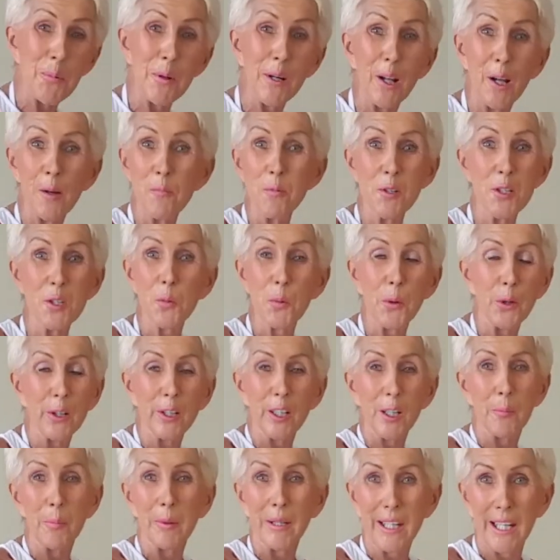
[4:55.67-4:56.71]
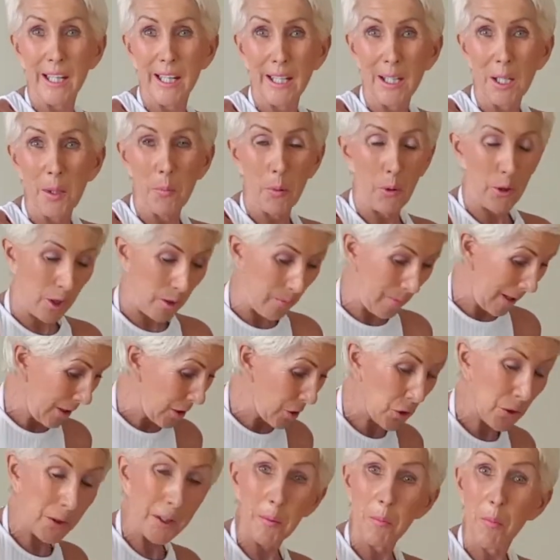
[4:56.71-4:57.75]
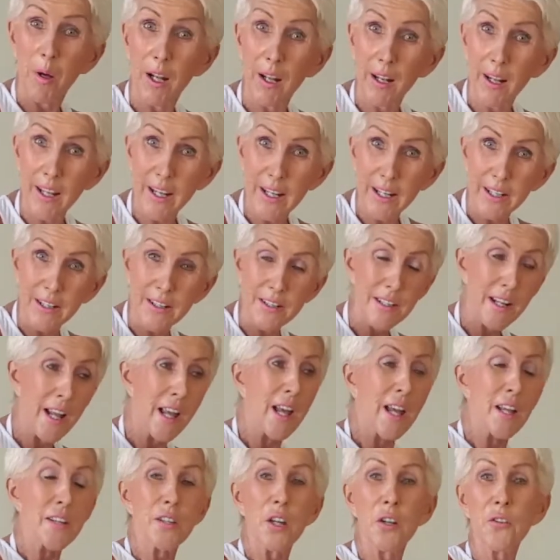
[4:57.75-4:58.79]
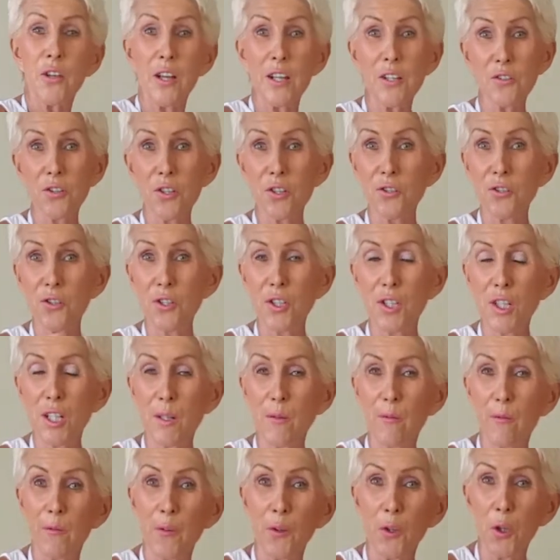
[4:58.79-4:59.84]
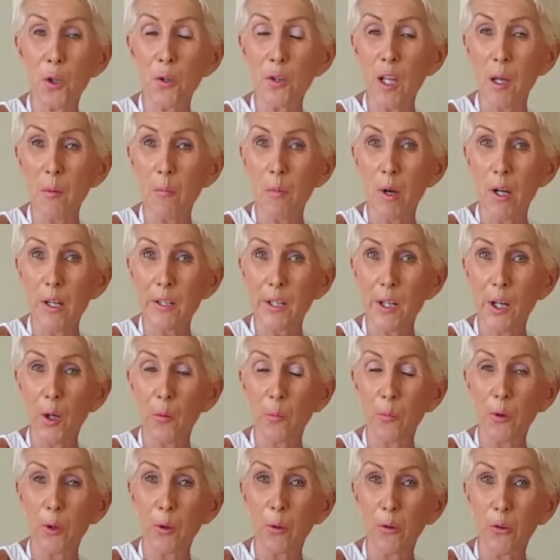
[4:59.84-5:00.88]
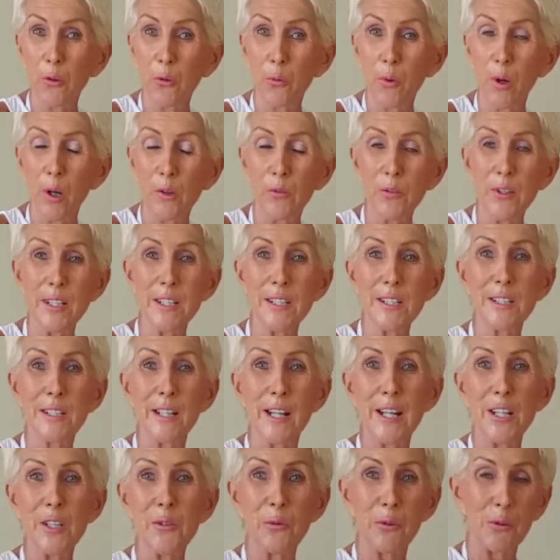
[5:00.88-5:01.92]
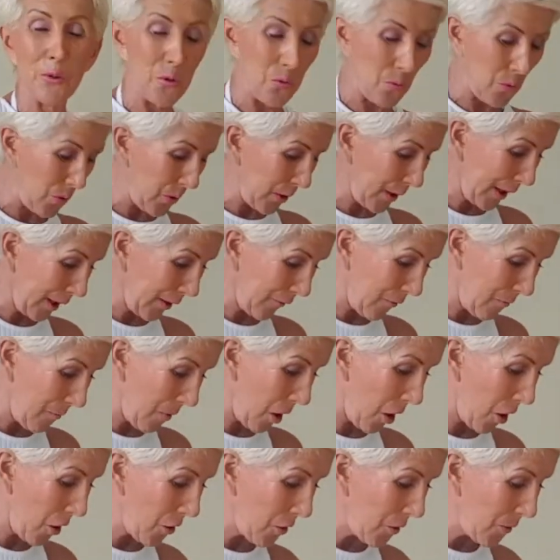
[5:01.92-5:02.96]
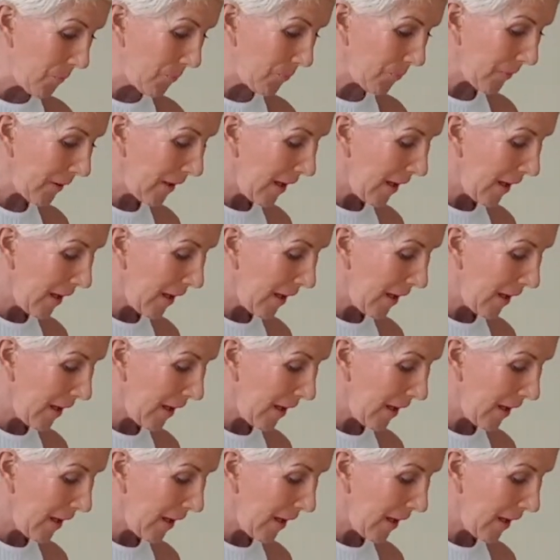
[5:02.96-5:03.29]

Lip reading: But I'm just wearing a bikini bottom and doing my legs. So that's just a tip for you. That might help you as well. These days we're all working from home.